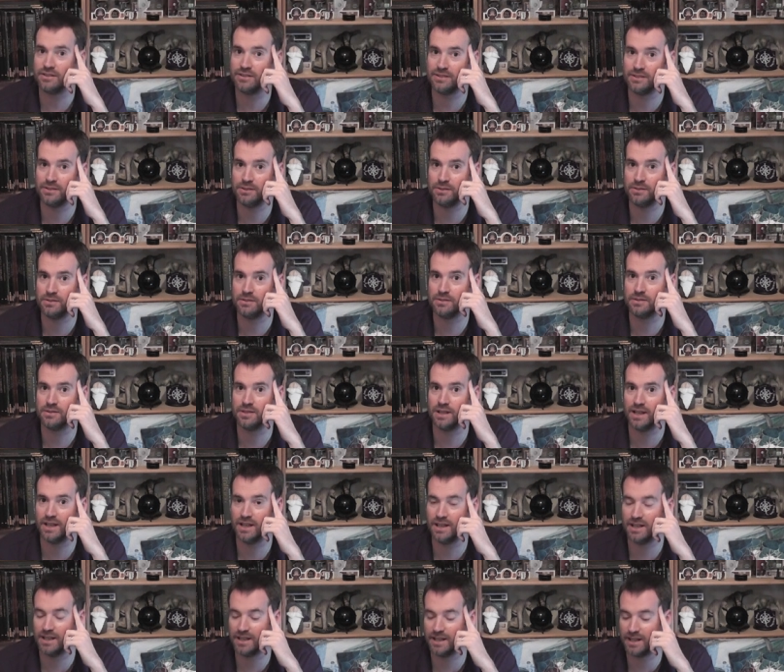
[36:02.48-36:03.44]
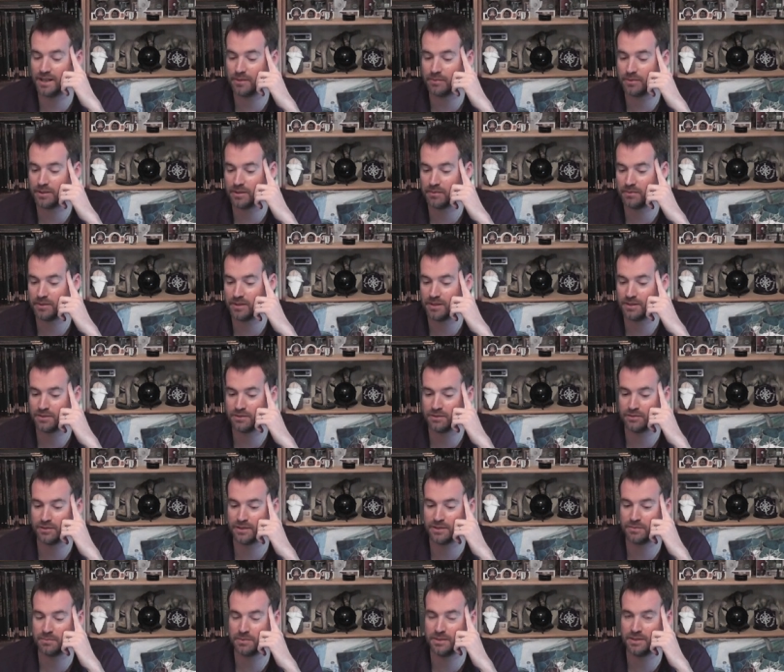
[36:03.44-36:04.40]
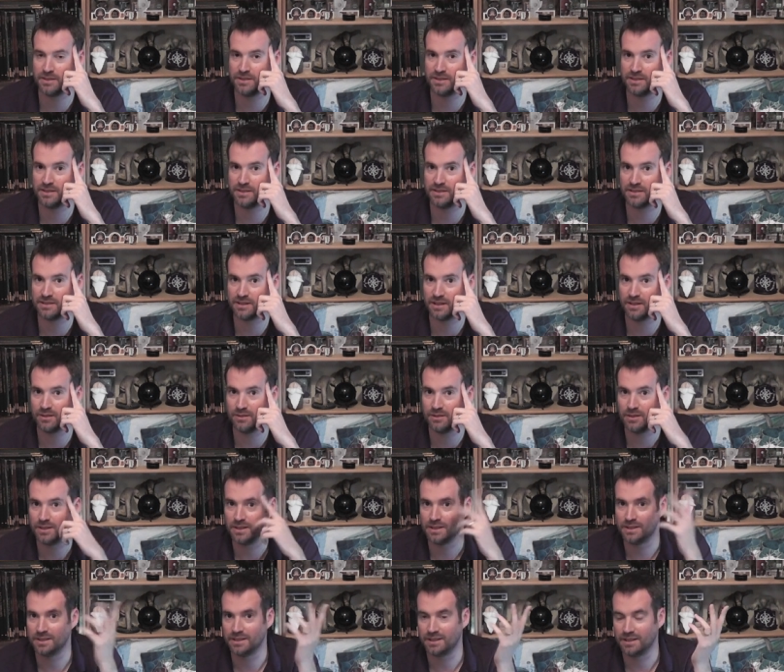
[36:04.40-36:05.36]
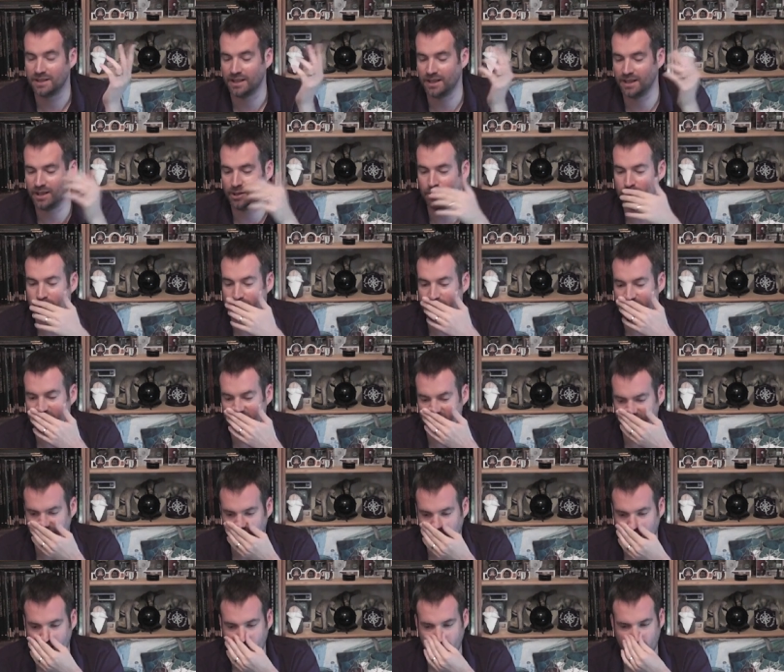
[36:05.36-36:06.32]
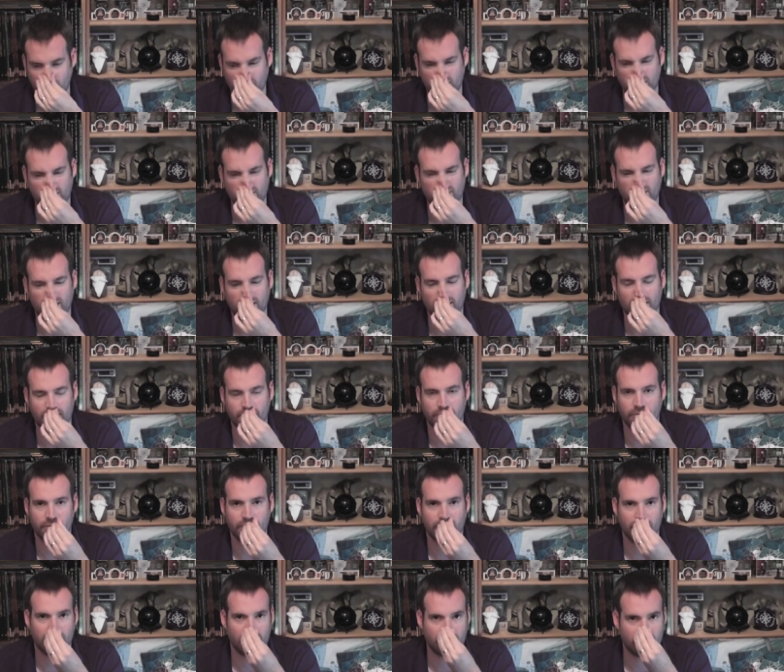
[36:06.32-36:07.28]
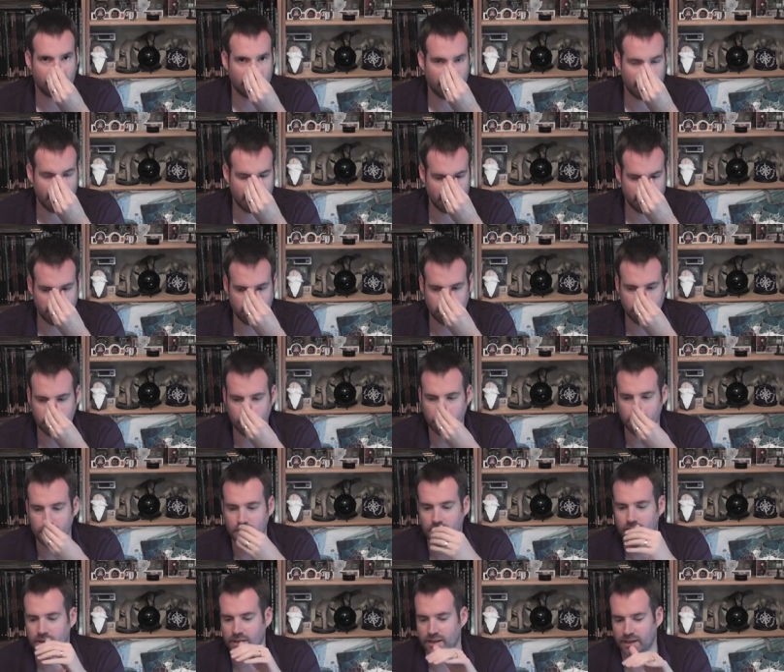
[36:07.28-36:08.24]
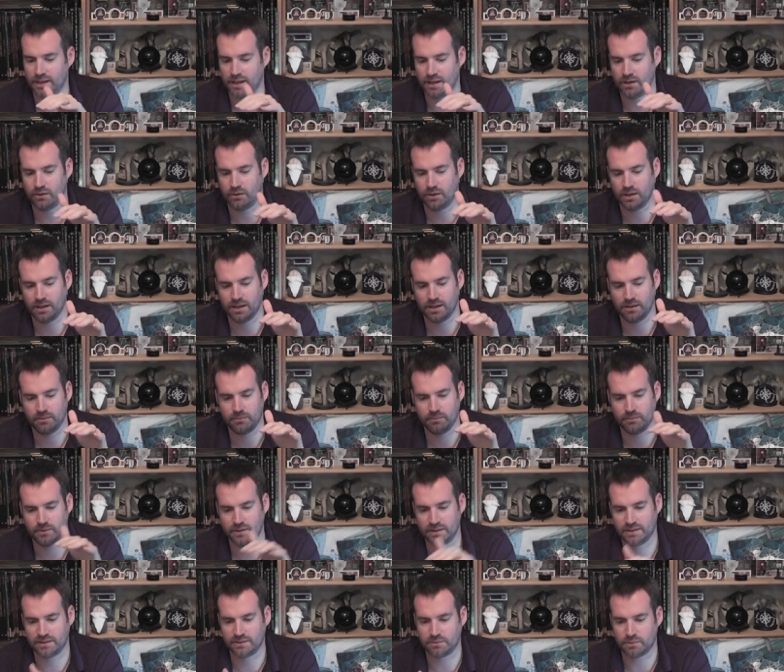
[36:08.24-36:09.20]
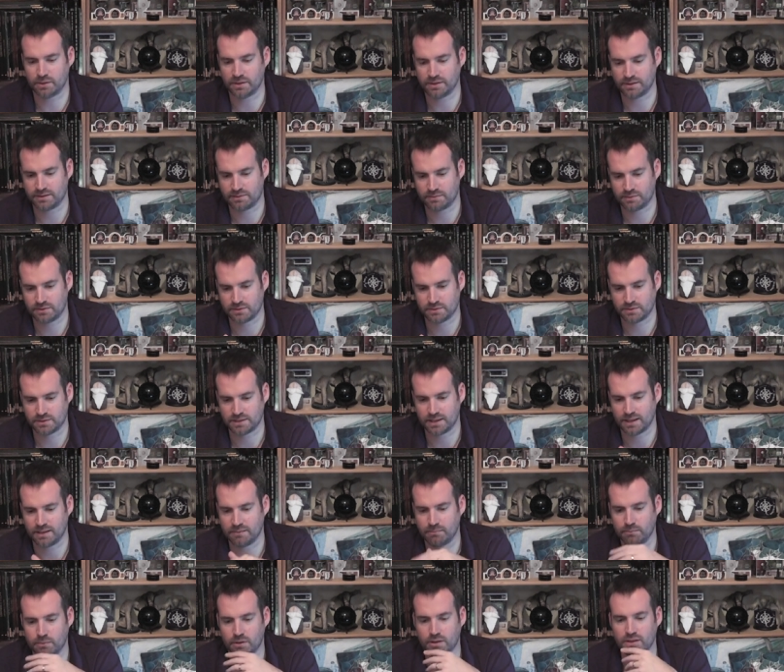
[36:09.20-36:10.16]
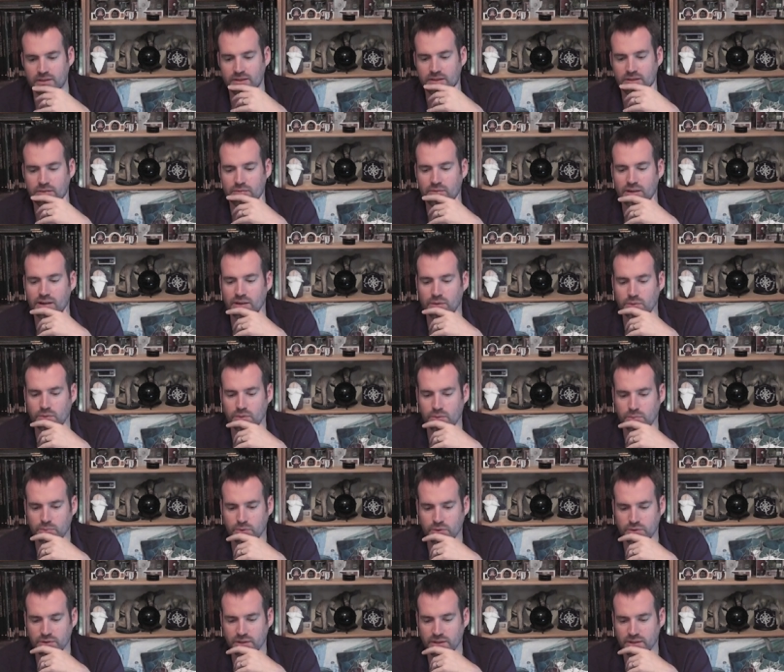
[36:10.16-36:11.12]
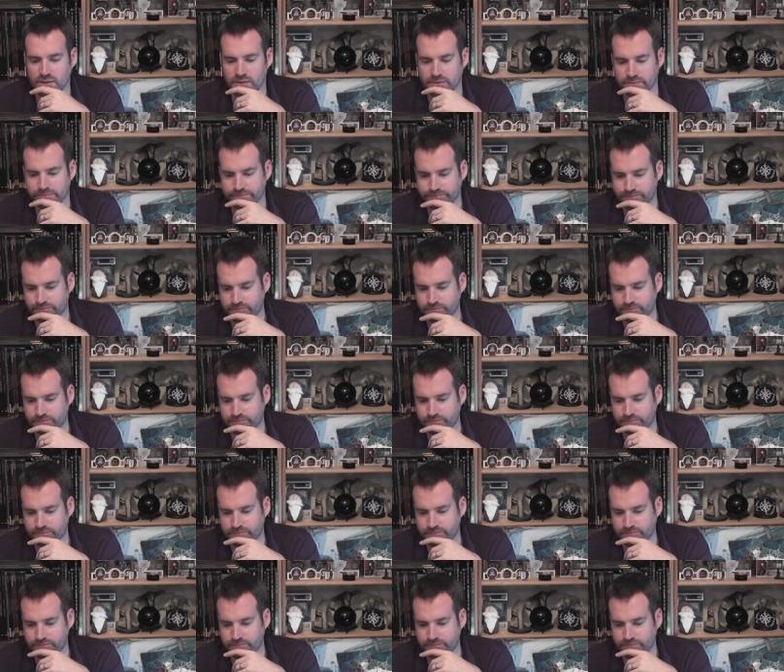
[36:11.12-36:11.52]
to uh, an upcoming issue of SBG. So um, you, you think on think on that how you will. Now um, this is what I was saying might derail the project